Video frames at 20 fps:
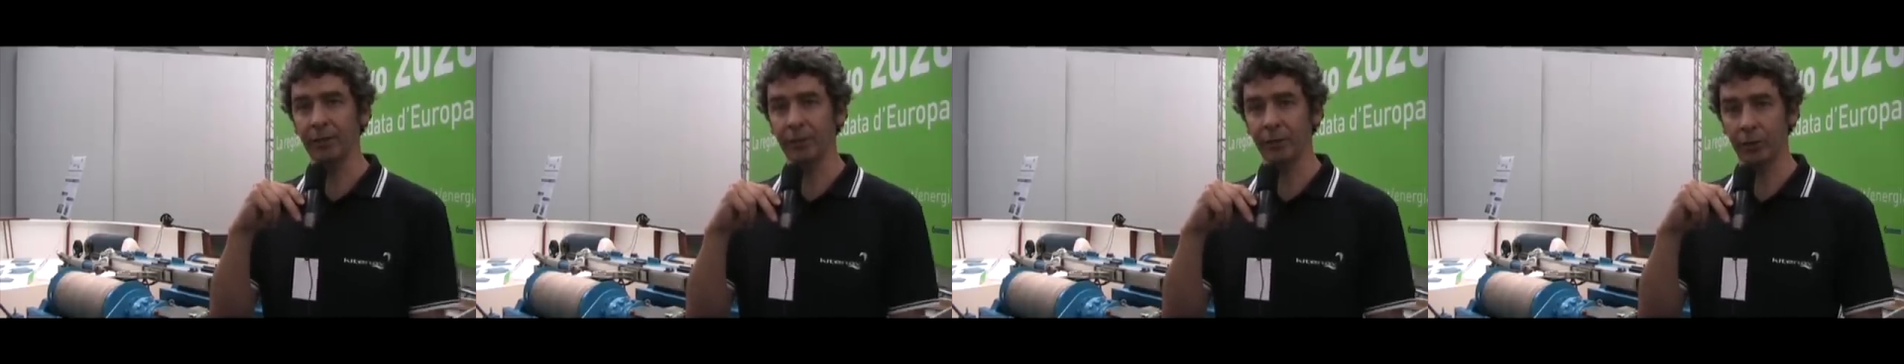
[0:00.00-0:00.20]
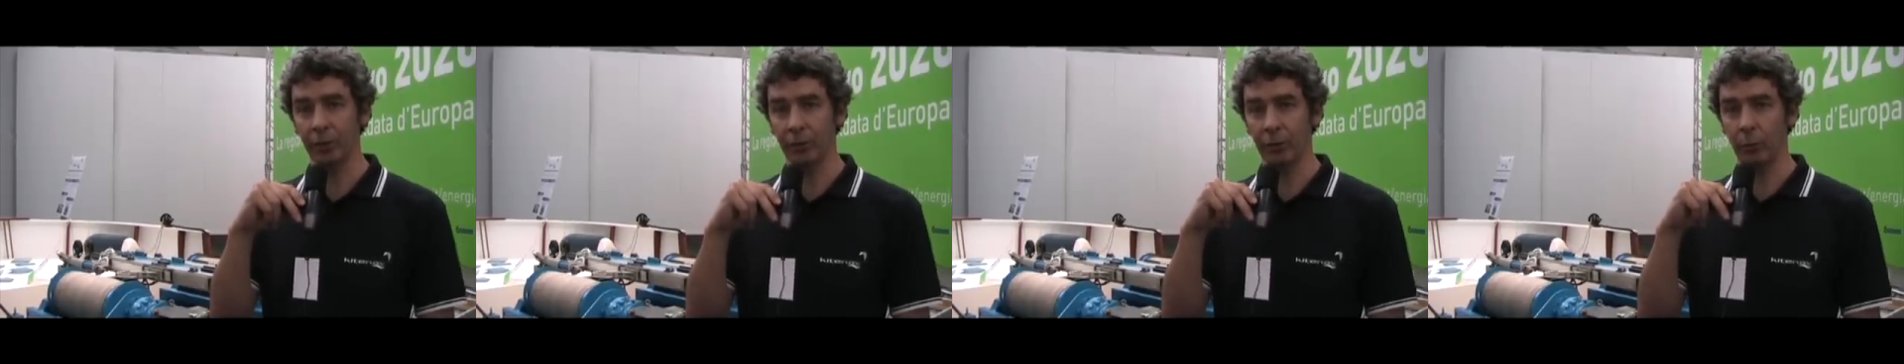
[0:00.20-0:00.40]

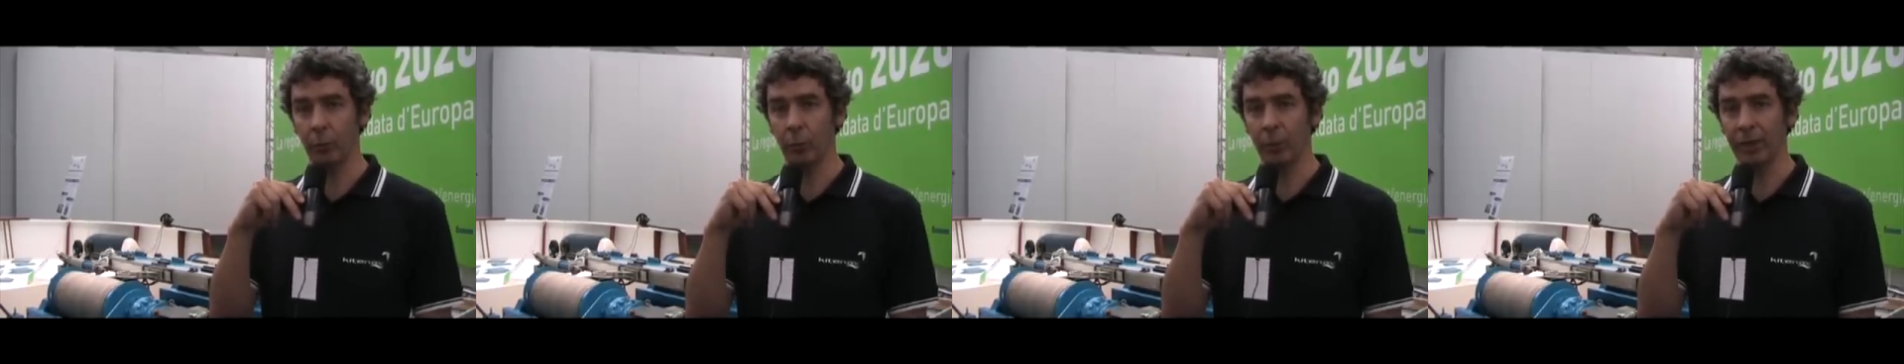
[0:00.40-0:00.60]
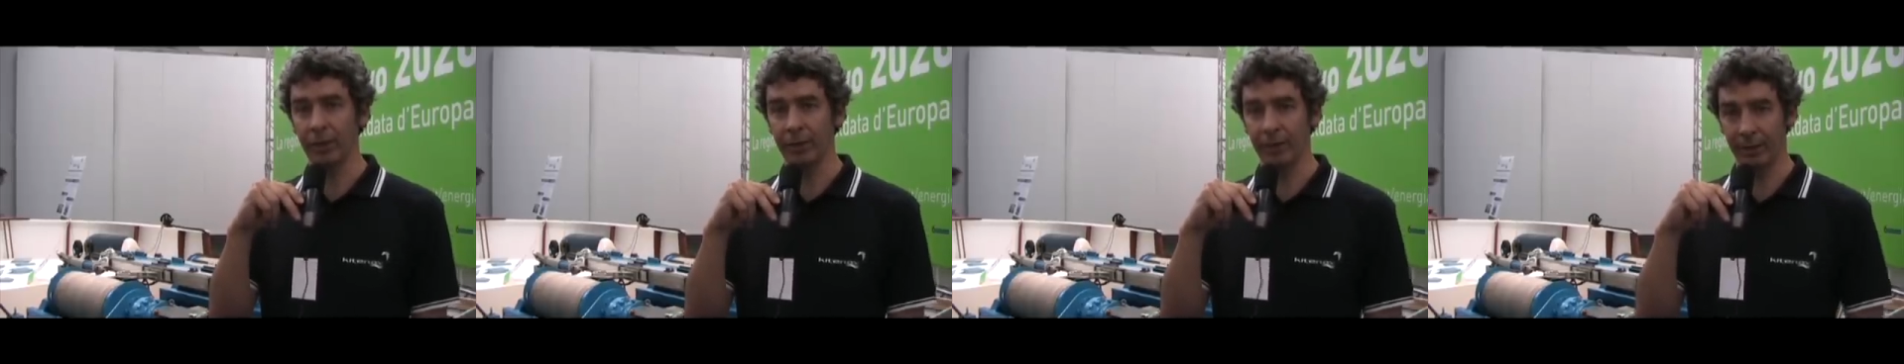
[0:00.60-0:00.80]
so
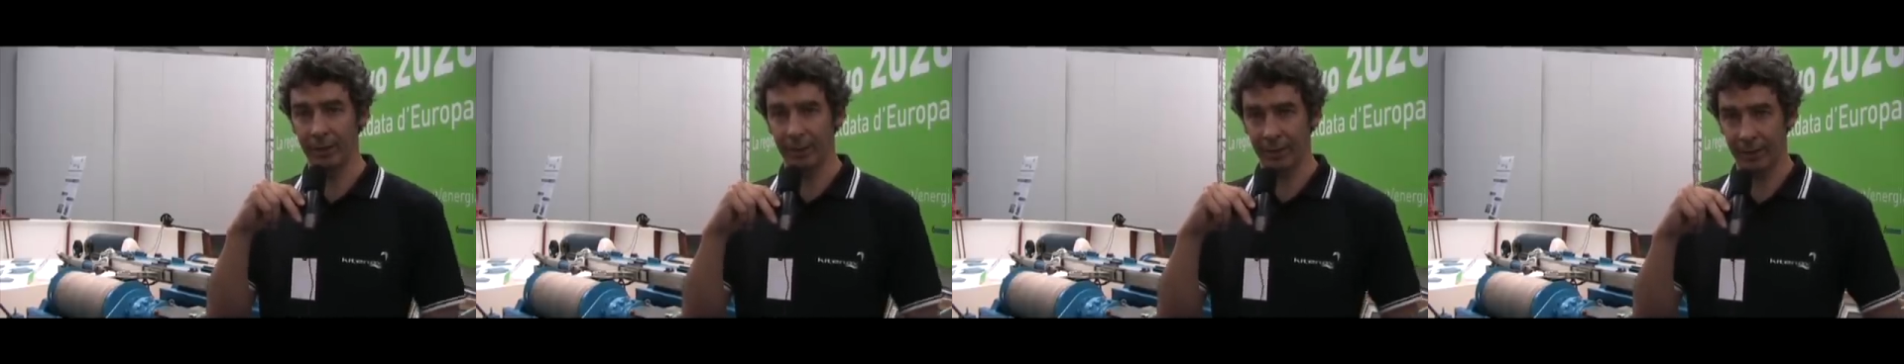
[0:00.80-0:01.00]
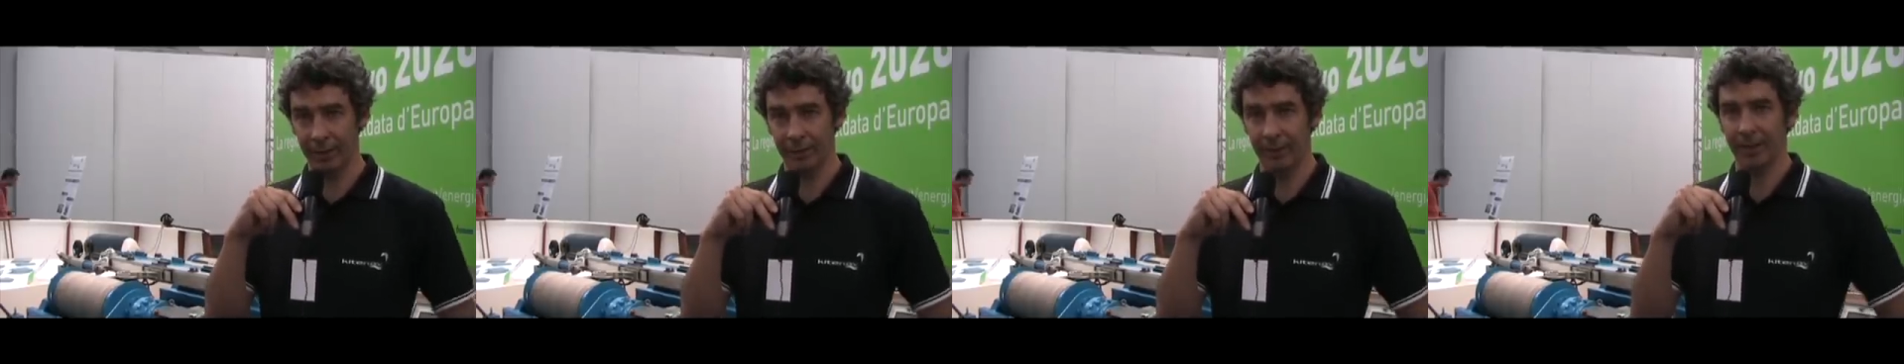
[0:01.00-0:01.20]
quite
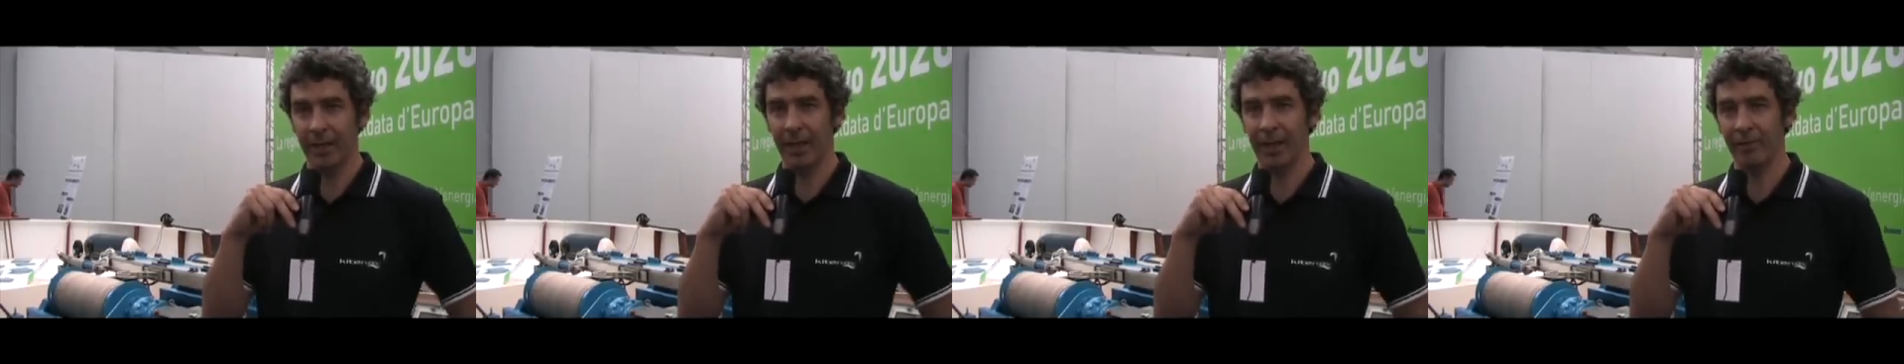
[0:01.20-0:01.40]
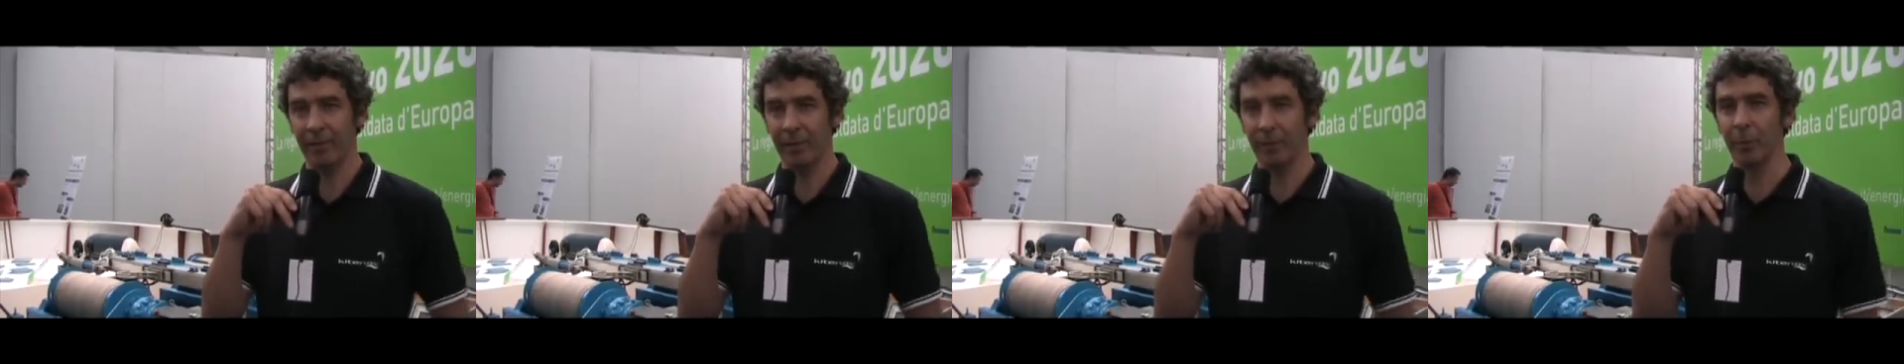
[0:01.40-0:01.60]
a
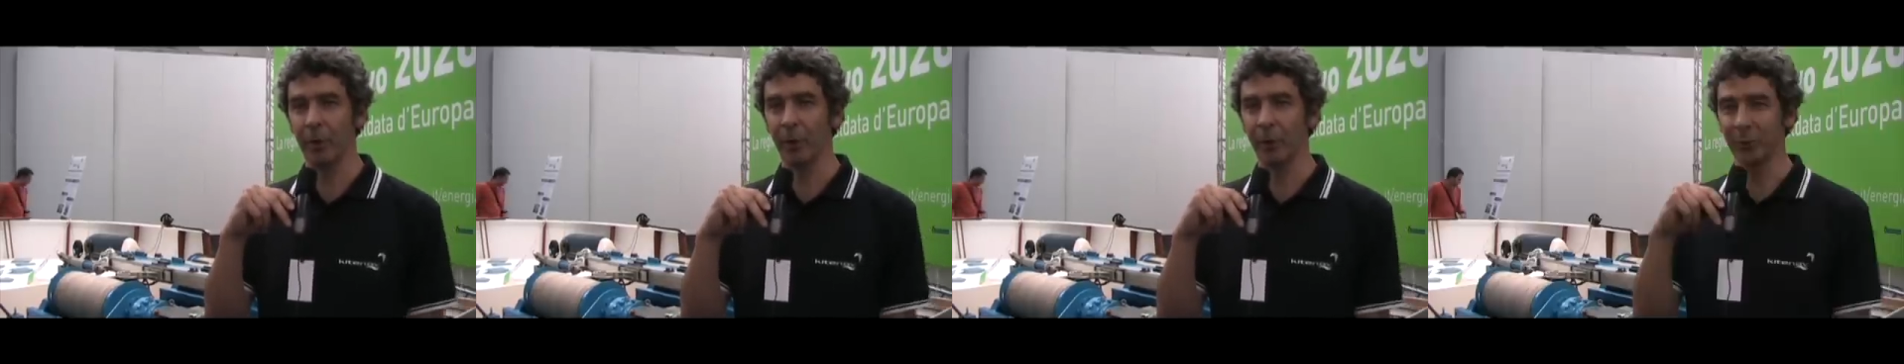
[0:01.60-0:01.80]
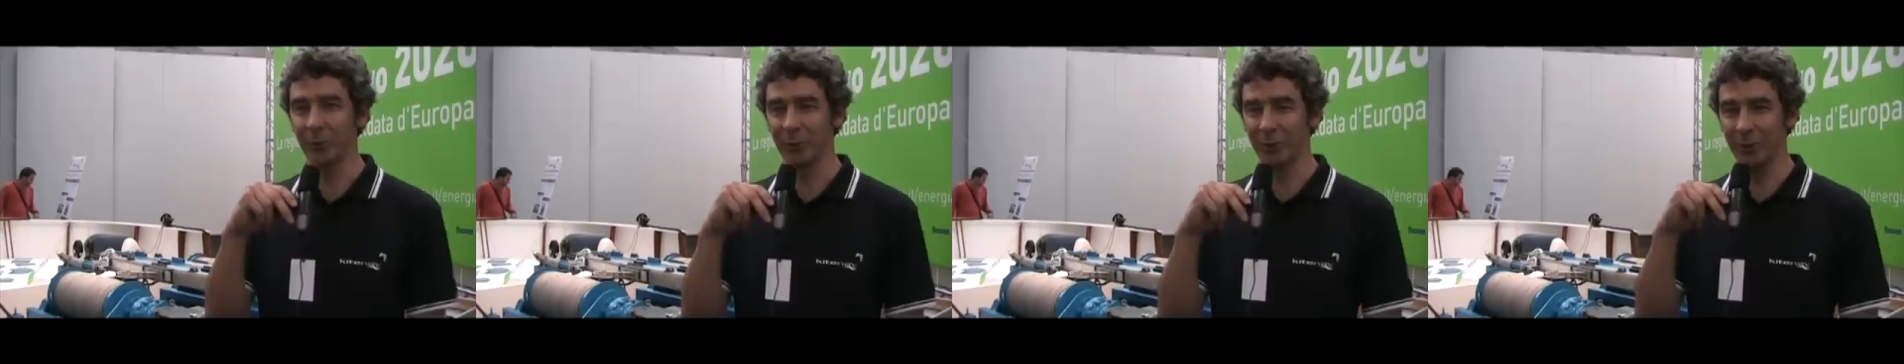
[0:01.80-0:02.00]
heavy
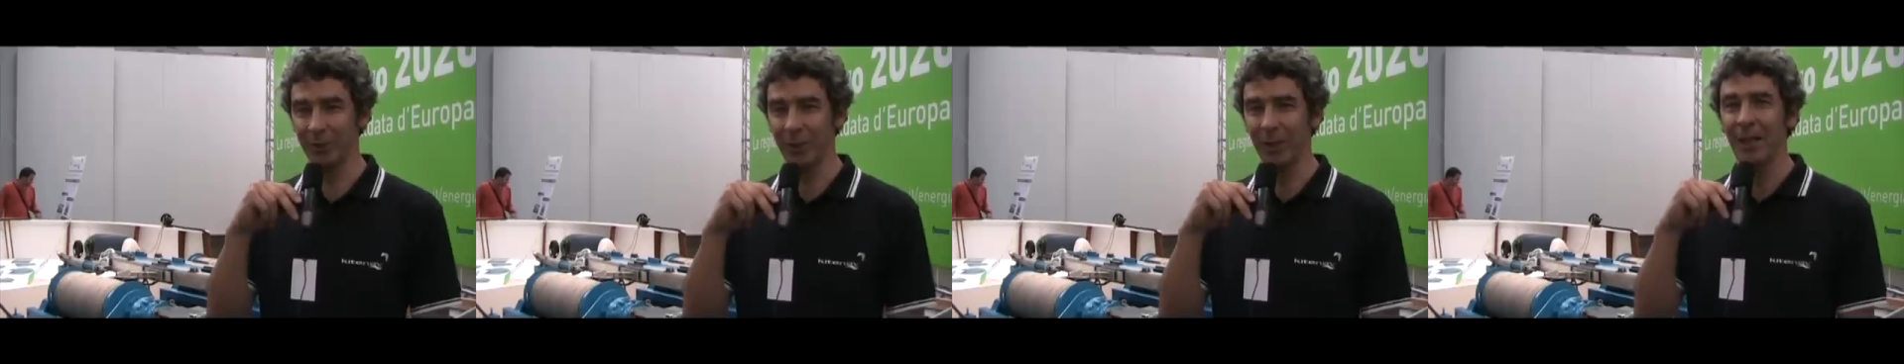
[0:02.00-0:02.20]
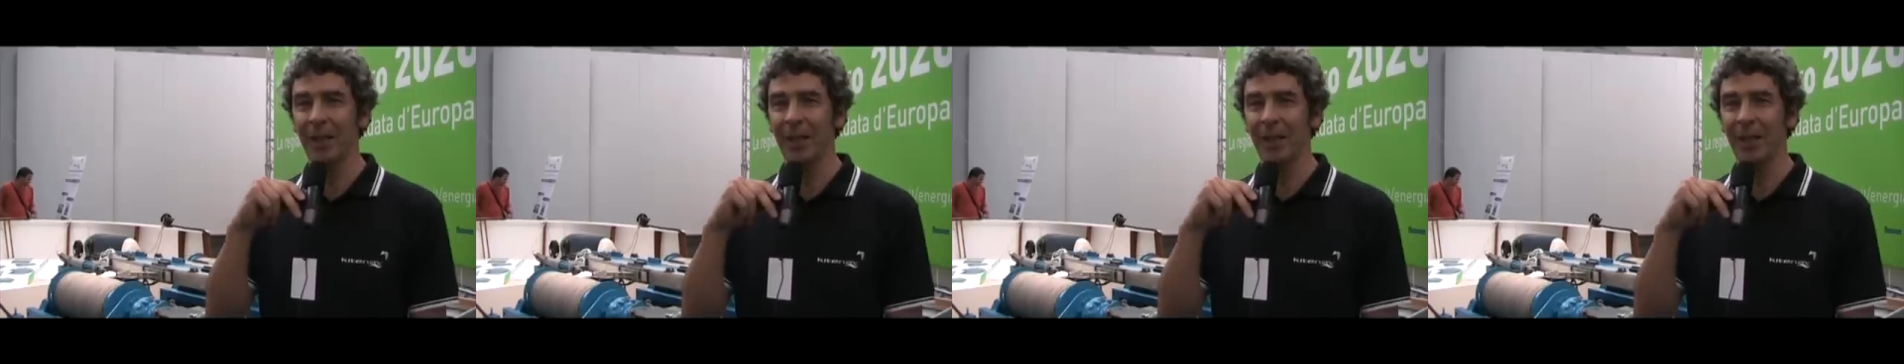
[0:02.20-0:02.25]
boat,